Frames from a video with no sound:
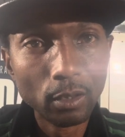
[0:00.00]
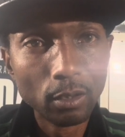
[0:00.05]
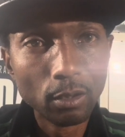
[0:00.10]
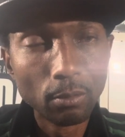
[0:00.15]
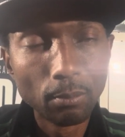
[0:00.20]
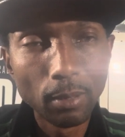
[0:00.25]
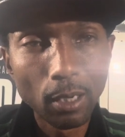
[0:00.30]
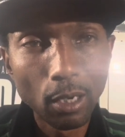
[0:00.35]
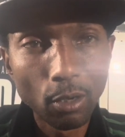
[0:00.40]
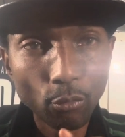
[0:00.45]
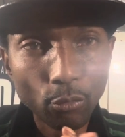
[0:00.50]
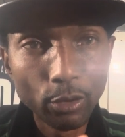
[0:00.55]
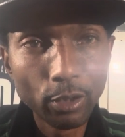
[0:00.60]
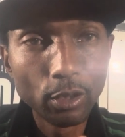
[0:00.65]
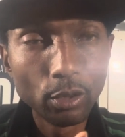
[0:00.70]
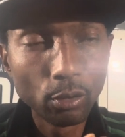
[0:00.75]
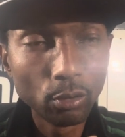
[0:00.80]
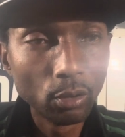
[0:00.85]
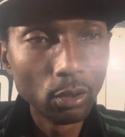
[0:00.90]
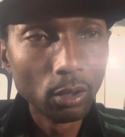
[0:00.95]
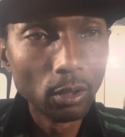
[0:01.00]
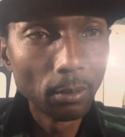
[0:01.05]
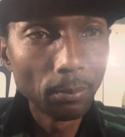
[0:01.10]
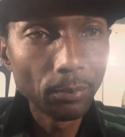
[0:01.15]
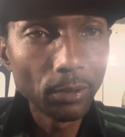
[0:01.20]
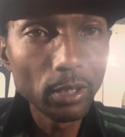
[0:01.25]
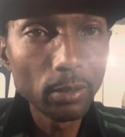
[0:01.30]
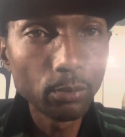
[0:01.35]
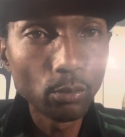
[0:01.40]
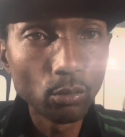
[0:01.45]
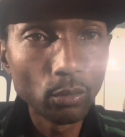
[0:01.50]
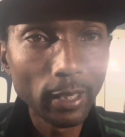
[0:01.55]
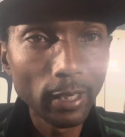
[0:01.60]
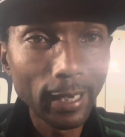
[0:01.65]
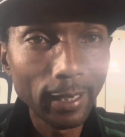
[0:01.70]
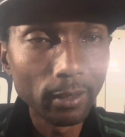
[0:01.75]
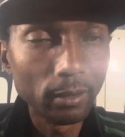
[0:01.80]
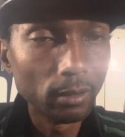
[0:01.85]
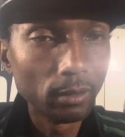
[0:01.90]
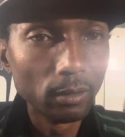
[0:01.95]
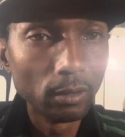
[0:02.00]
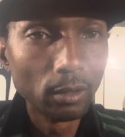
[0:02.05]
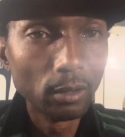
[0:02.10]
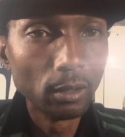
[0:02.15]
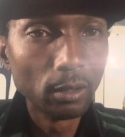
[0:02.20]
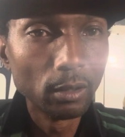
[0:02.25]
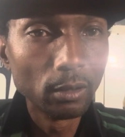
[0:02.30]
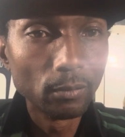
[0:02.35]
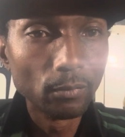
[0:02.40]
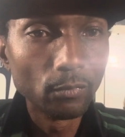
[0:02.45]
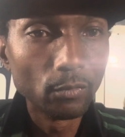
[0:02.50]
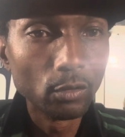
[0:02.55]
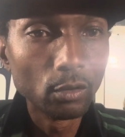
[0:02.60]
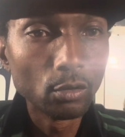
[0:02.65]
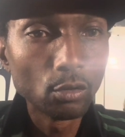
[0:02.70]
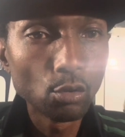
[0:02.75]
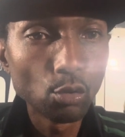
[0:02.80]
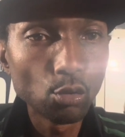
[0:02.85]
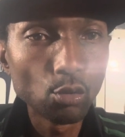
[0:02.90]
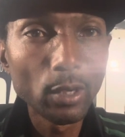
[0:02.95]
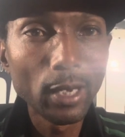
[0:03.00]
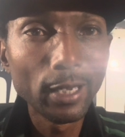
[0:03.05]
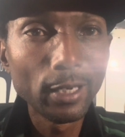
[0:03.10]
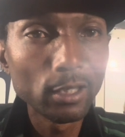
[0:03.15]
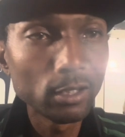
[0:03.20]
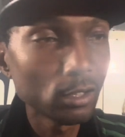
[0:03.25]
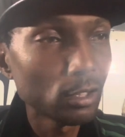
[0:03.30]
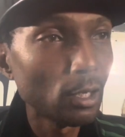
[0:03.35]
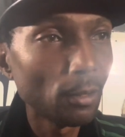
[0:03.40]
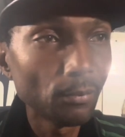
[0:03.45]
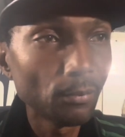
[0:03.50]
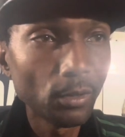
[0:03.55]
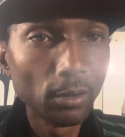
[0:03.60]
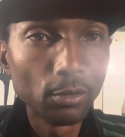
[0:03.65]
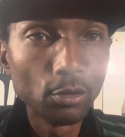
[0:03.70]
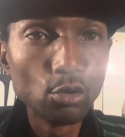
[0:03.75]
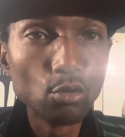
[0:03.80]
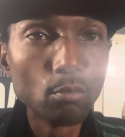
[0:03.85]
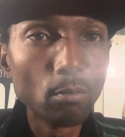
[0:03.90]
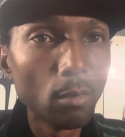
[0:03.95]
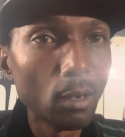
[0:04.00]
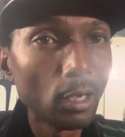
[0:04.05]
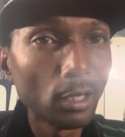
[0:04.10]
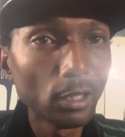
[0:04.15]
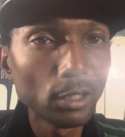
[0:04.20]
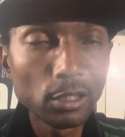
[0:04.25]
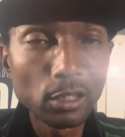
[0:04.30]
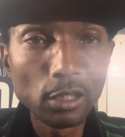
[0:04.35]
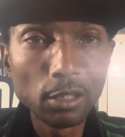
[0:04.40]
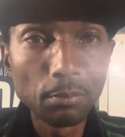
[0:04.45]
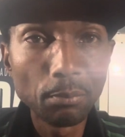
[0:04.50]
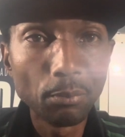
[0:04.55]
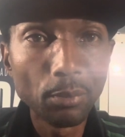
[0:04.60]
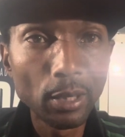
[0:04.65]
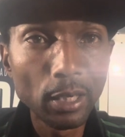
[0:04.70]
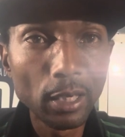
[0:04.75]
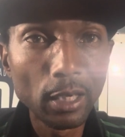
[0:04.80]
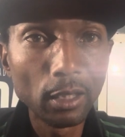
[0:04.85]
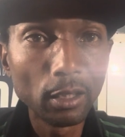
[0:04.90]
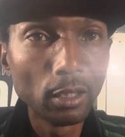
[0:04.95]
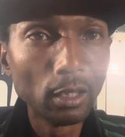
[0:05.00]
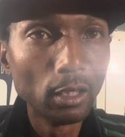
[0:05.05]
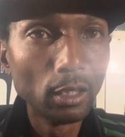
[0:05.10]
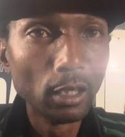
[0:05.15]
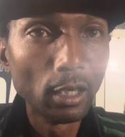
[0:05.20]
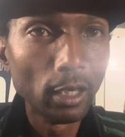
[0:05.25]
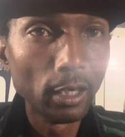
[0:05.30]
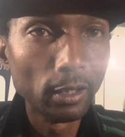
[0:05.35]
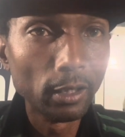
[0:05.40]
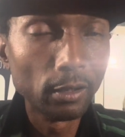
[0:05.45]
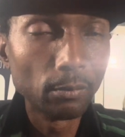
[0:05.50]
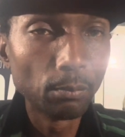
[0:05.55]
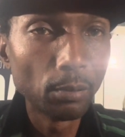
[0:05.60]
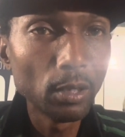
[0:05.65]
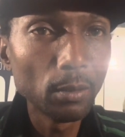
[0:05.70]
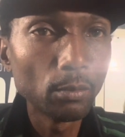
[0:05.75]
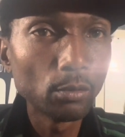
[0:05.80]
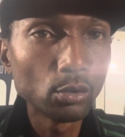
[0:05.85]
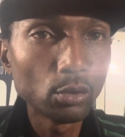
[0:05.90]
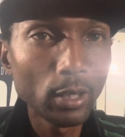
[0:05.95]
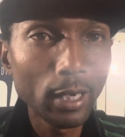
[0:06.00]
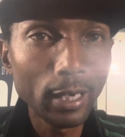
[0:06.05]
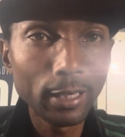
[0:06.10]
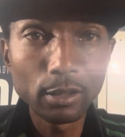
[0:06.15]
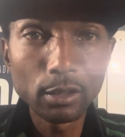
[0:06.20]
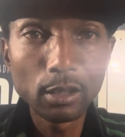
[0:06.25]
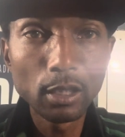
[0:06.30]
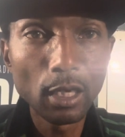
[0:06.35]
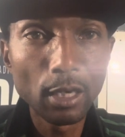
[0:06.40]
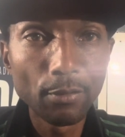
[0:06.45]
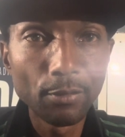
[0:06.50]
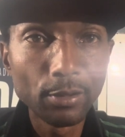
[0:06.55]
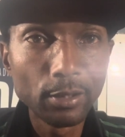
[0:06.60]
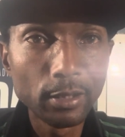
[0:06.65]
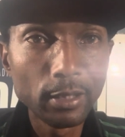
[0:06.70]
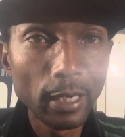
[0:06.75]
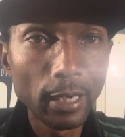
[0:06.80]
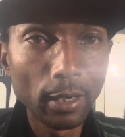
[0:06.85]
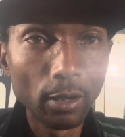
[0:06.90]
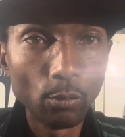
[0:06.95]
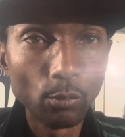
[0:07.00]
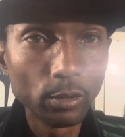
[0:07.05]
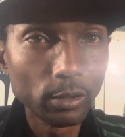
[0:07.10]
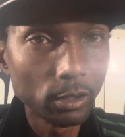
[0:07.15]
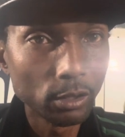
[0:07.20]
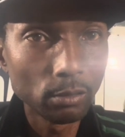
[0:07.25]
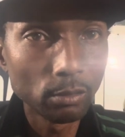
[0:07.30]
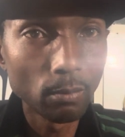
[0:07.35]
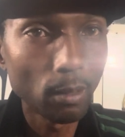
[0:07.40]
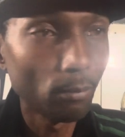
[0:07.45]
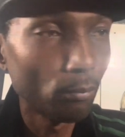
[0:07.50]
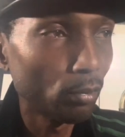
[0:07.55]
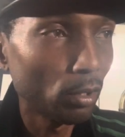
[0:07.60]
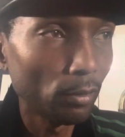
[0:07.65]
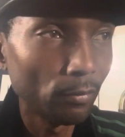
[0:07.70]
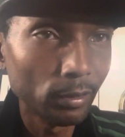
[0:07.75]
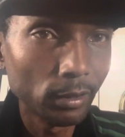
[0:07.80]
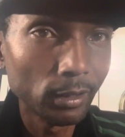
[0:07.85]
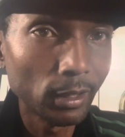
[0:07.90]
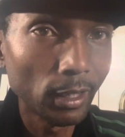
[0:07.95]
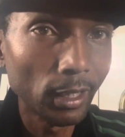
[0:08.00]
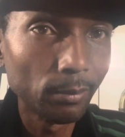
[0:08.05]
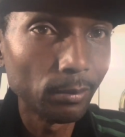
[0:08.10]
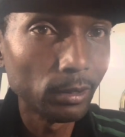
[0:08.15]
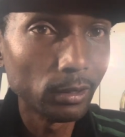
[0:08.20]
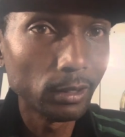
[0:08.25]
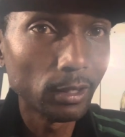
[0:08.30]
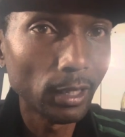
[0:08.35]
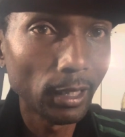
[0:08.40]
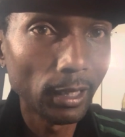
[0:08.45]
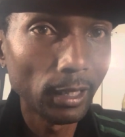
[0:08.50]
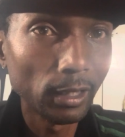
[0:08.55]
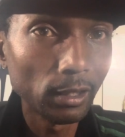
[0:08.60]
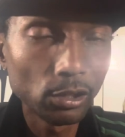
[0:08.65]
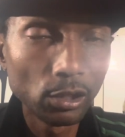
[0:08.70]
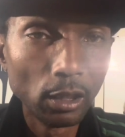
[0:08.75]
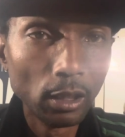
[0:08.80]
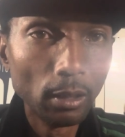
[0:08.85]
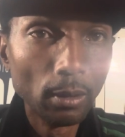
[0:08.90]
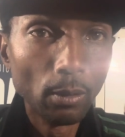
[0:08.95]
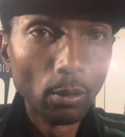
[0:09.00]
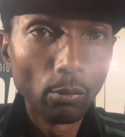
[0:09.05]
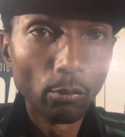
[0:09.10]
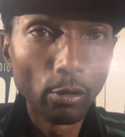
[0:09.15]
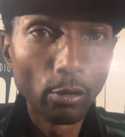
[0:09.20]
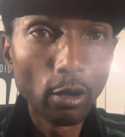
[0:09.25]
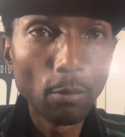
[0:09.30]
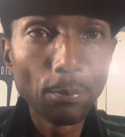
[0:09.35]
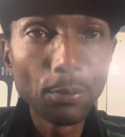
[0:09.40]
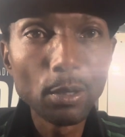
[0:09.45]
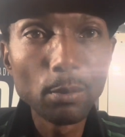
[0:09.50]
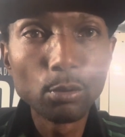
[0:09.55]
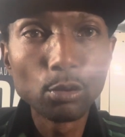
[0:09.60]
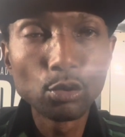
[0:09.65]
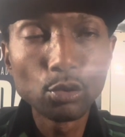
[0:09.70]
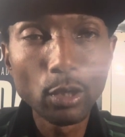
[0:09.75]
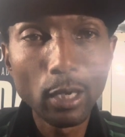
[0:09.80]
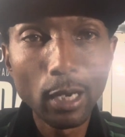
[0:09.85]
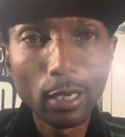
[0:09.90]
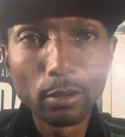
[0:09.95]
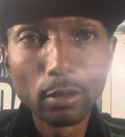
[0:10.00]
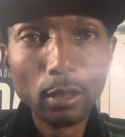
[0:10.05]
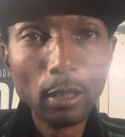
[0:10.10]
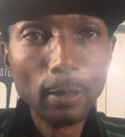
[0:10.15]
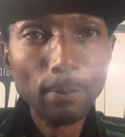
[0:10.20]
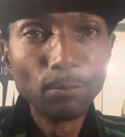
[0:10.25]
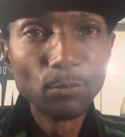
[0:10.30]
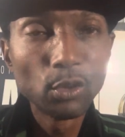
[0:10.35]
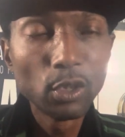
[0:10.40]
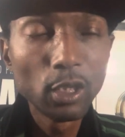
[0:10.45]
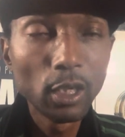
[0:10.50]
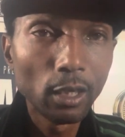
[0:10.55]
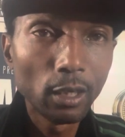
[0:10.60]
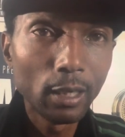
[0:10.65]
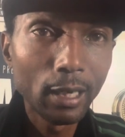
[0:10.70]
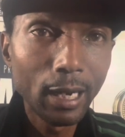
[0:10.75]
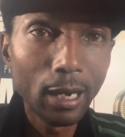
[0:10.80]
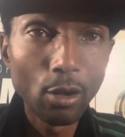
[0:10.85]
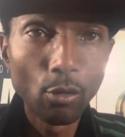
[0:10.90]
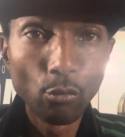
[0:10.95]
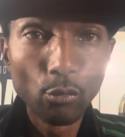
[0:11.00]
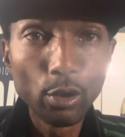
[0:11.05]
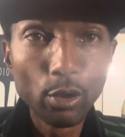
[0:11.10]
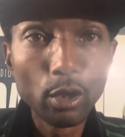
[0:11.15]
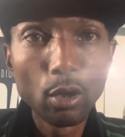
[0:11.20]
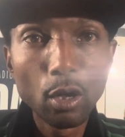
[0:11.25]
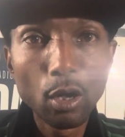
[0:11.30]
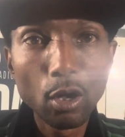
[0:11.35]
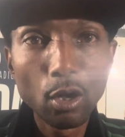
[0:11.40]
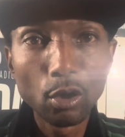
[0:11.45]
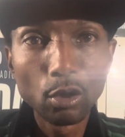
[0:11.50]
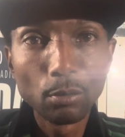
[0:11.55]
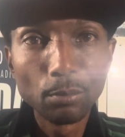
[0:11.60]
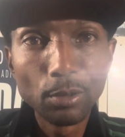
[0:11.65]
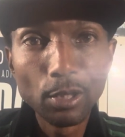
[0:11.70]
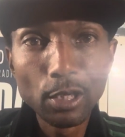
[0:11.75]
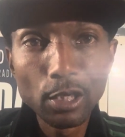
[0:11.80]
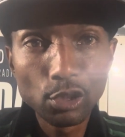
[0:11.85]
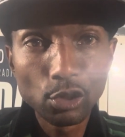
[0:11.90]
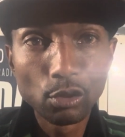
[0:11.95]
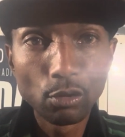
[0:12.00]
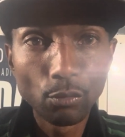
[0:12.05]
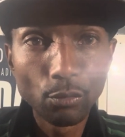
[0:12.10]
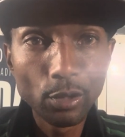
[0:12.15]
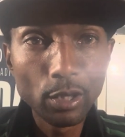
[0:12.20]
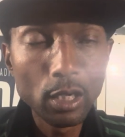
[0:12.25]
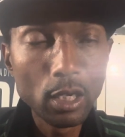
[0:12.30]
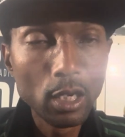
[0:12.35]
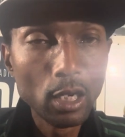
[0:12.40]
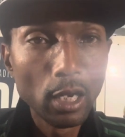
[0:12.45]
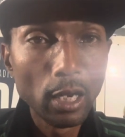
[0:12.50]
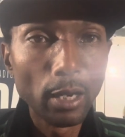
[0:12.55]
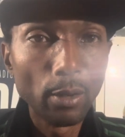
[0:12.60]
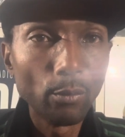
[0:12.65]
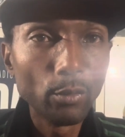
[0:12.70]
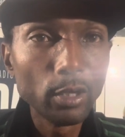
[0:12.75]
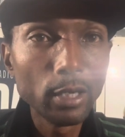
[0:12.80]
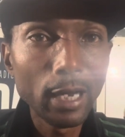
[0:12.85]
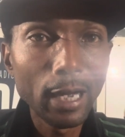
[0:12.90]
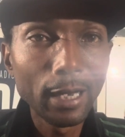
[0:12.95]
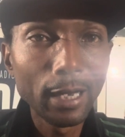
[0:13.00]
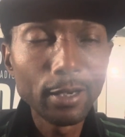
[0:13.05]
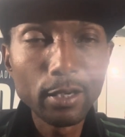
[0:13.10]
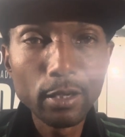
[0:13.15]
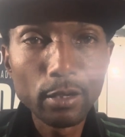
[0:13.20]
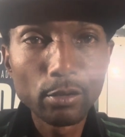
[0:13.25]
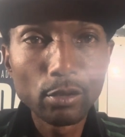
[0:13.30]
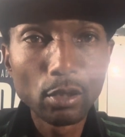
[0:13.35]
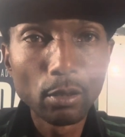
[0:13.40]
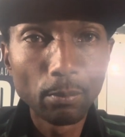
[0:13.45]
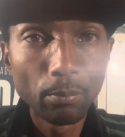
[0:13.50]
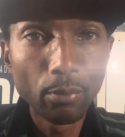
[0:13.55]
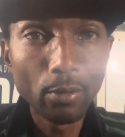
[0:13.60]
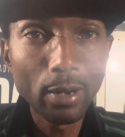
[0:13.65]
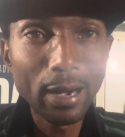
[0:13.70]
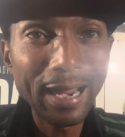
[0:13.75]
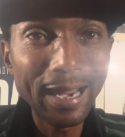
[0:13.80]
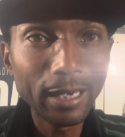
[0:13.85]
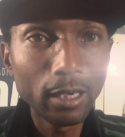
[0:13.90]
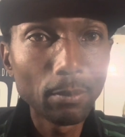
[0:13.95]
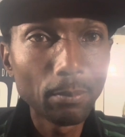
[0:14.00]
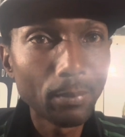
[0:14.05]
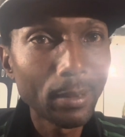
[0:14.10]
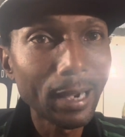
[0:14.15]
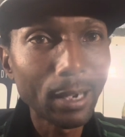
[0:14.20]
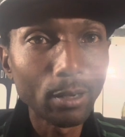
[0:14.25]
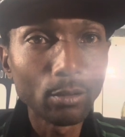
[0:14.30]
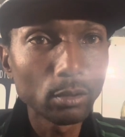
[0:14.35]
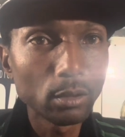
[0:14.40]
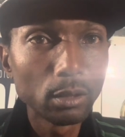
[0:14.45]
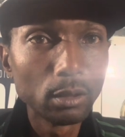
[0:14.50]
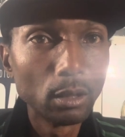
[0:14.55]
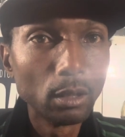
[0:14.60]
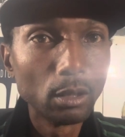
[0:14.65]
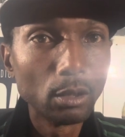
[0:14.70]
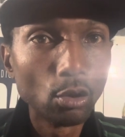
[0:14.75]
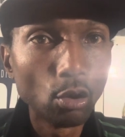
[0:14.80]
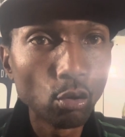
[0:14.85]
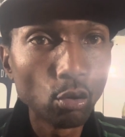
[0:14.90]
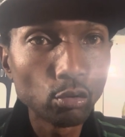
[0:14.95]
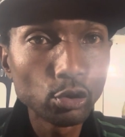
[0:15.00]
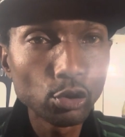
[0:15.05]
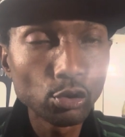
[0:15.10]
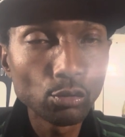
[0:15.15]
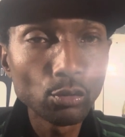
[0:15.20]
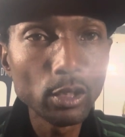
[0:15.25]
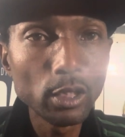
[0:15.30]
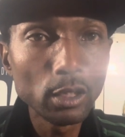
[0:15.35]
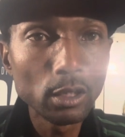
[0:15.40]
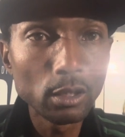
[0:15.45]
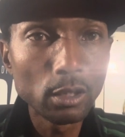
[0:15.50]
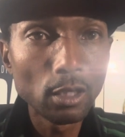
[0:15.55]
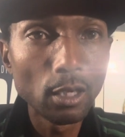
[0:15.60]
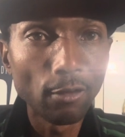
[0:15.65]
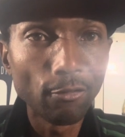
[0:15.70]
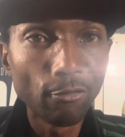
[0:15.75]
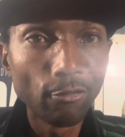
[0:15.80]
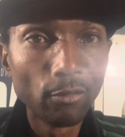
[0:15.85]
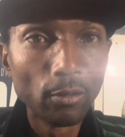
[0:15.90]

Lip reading: about real people that created something humongously big and people try to tear it down, which is my brother Damon Dash. Real people trying to tear down real Harlem history, and we're not here to brag about no street stuff,